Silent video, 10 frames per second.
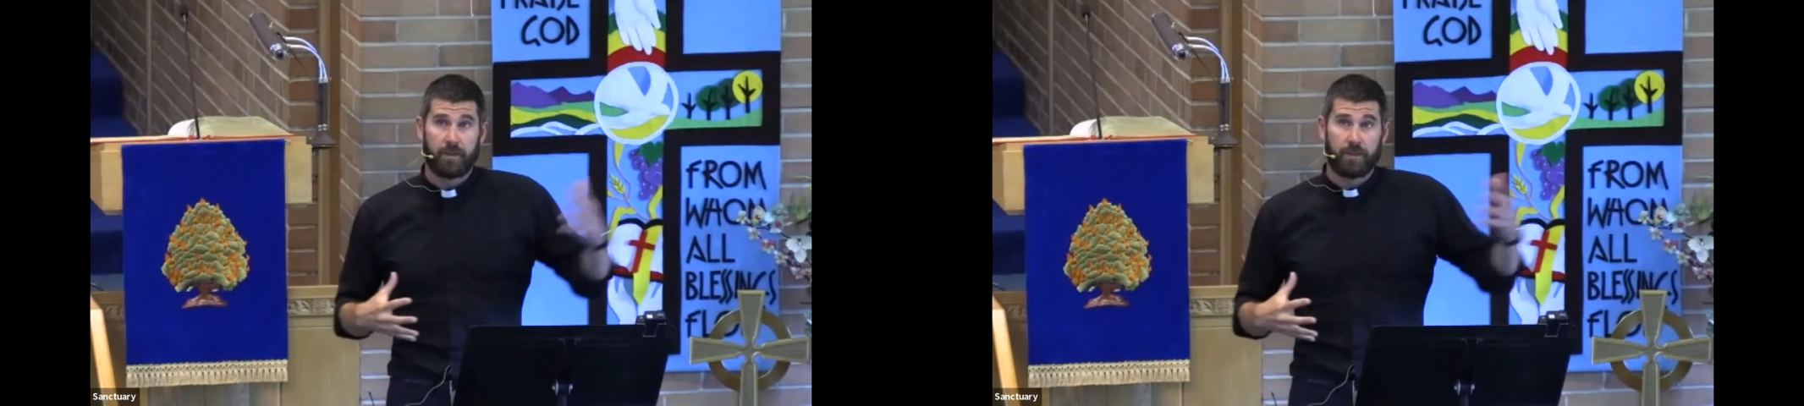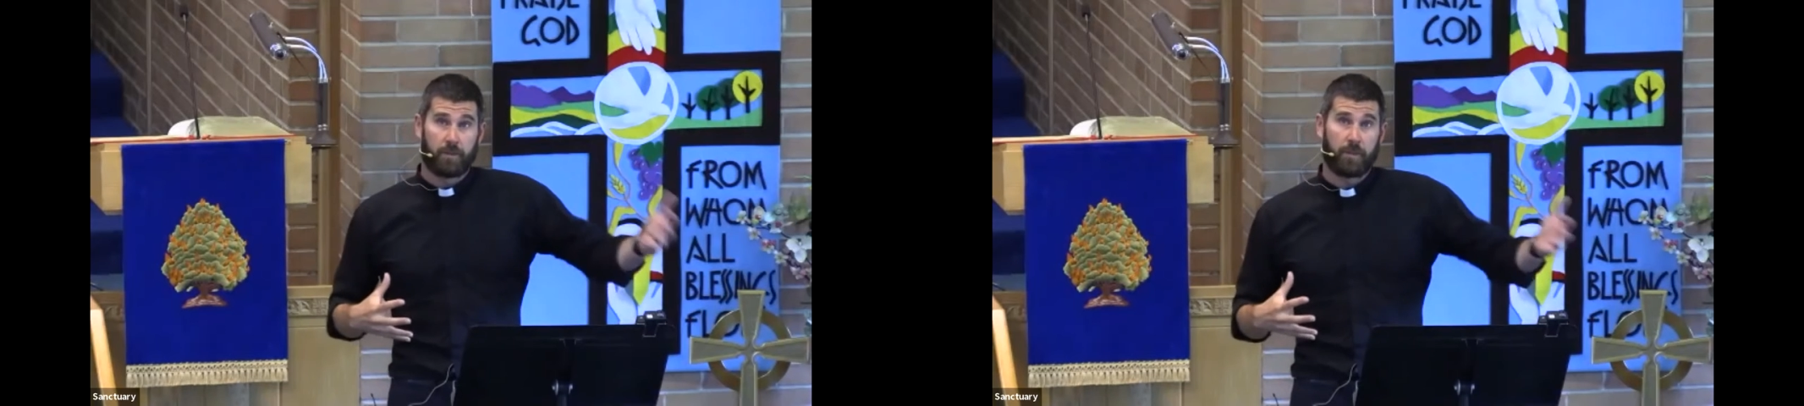
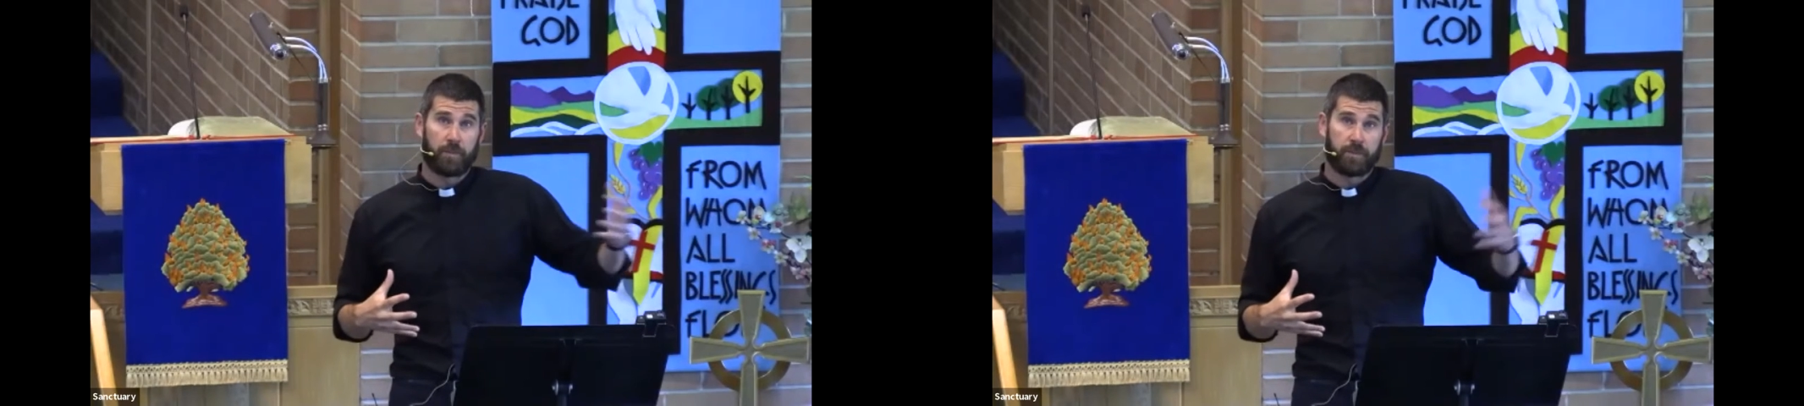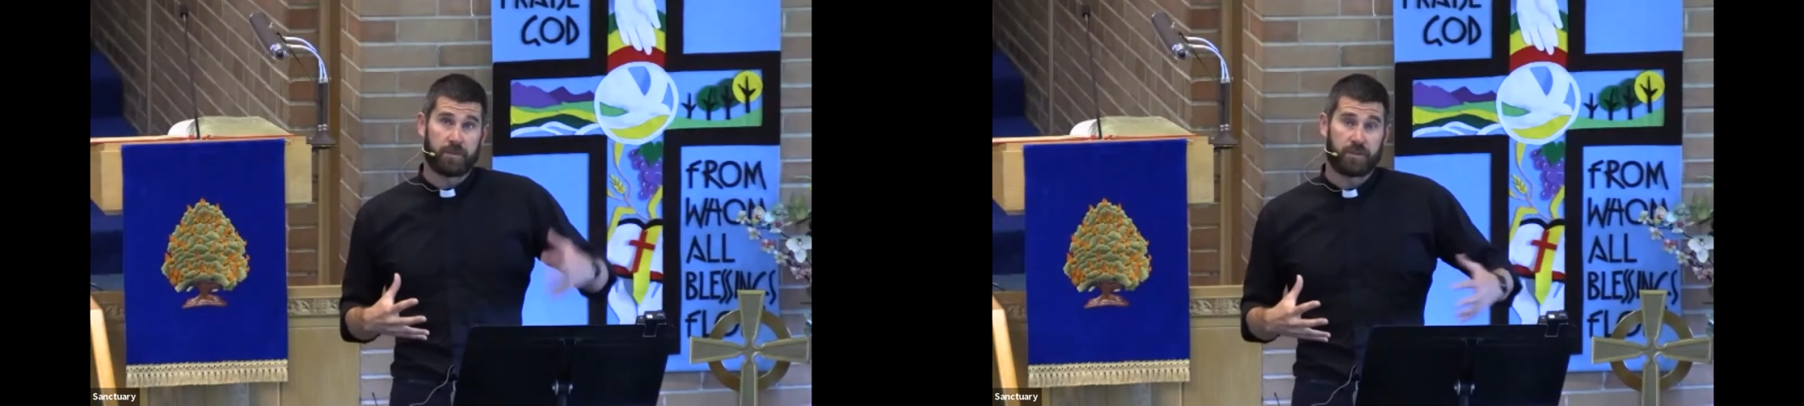The
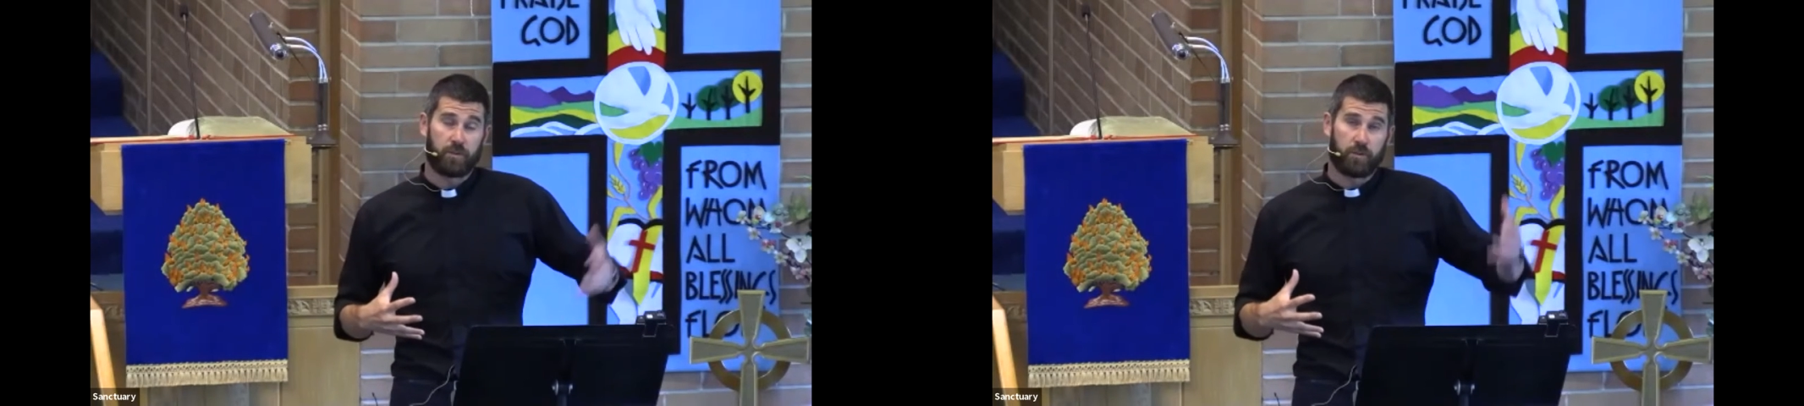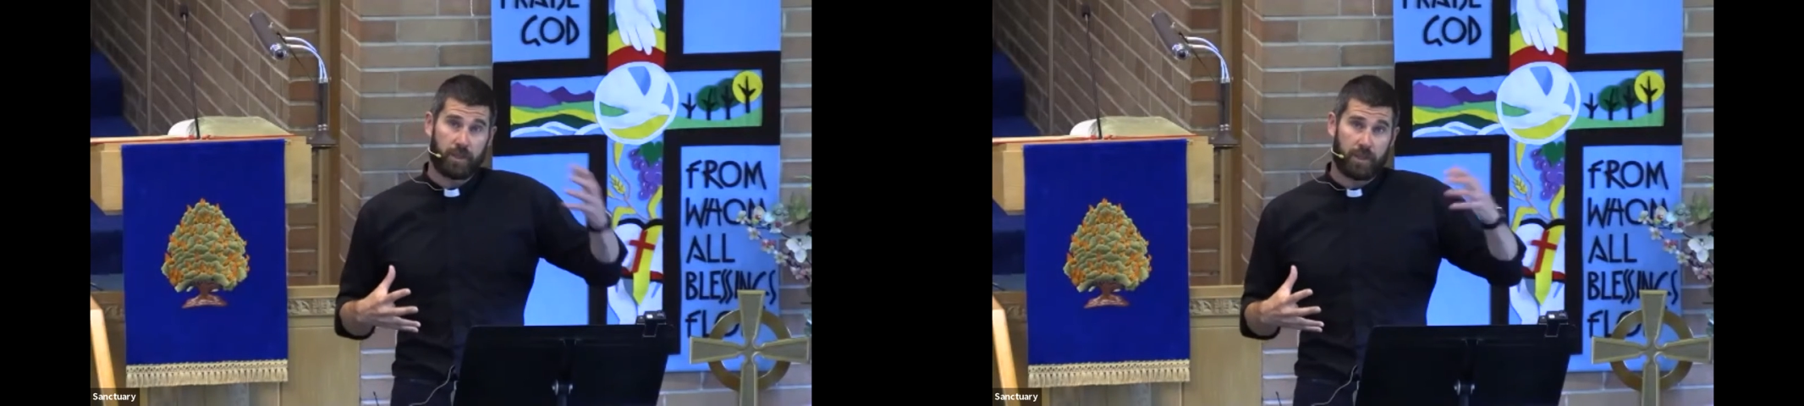people in the
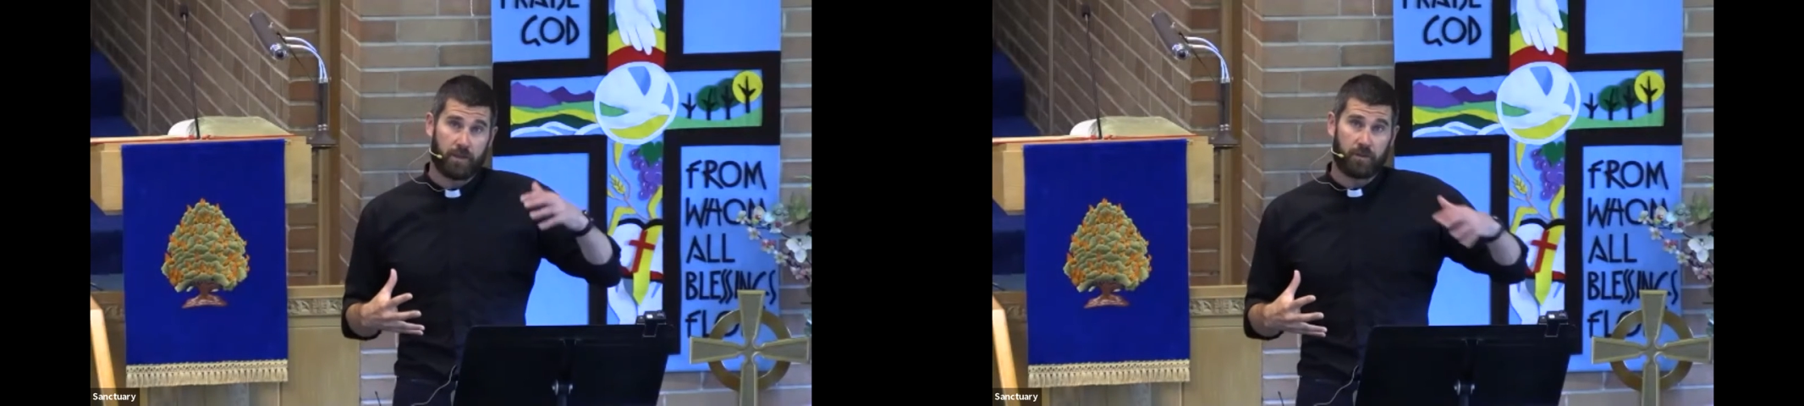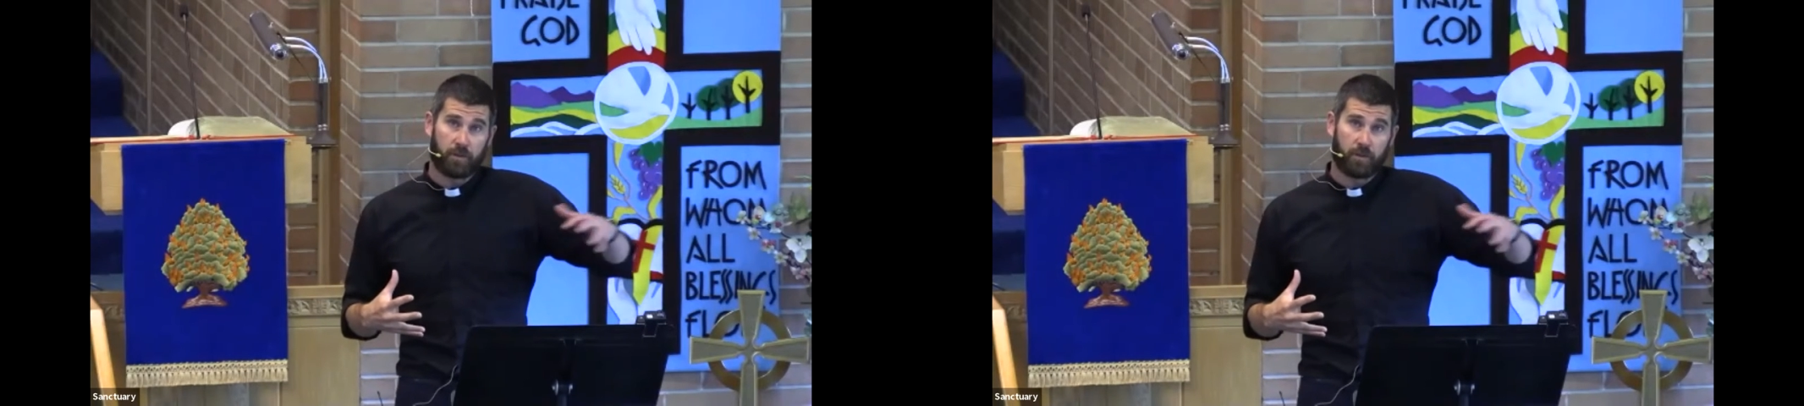story here,